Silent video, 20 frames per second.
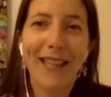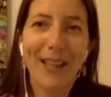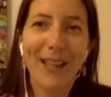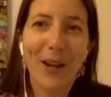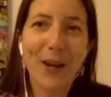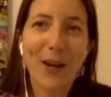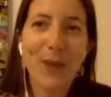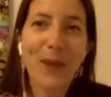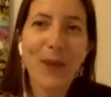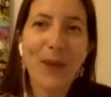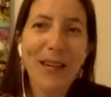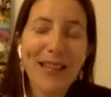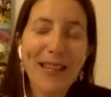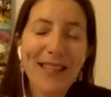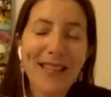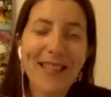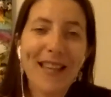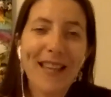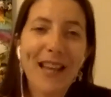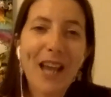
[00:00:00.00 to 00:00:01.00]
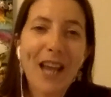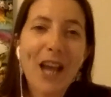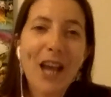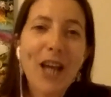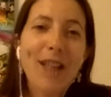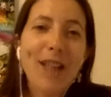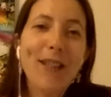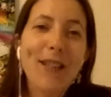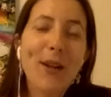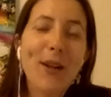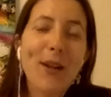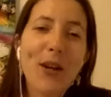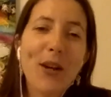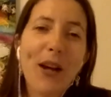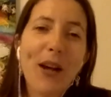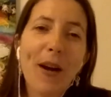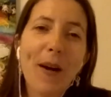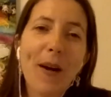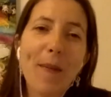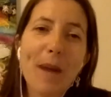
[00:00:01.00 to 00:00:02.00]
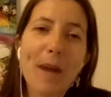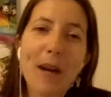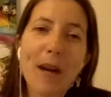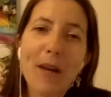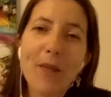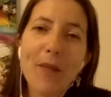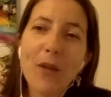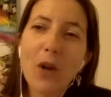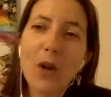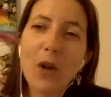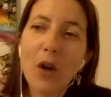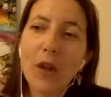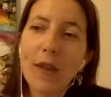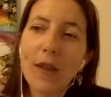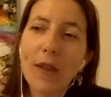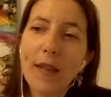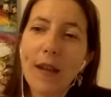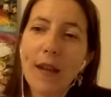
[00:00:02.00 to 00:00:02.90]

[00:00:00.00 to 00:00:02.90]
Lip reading: the 9 weeks. So I've got